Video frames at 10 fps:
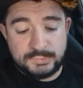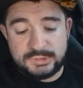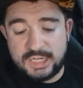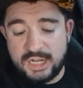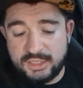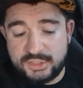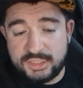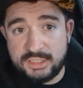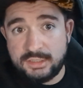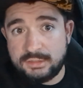
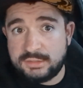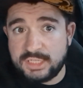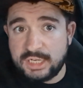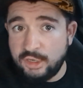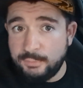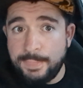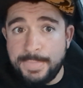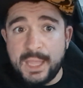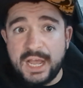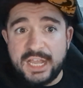to help.
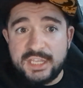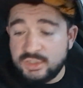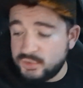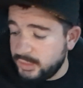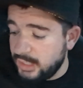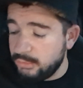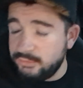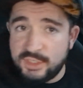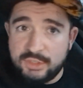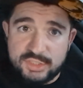I use, when I
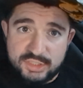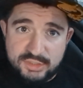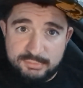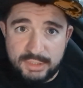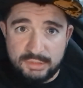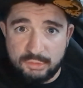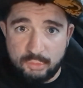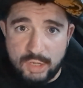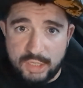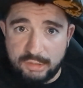review, just mineral
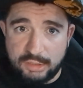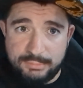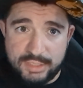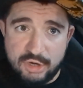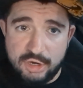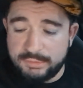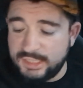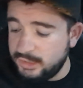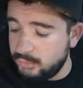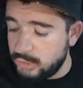water,
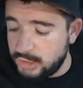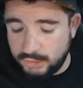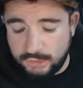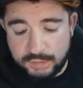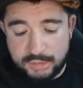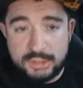carbonated water,